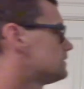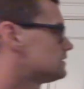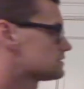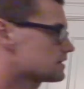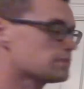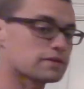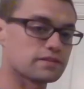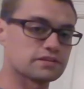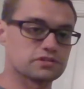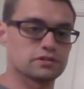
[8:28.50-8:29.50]
keeping things
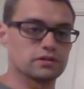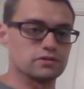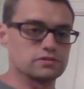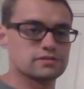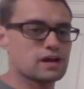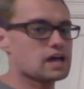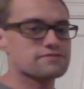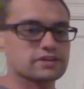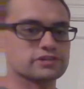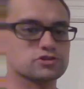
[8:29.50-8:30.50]
closed. I have an
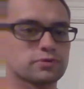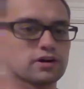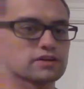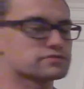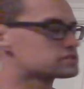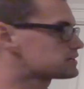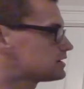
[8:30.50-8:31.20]
extra pawn for the time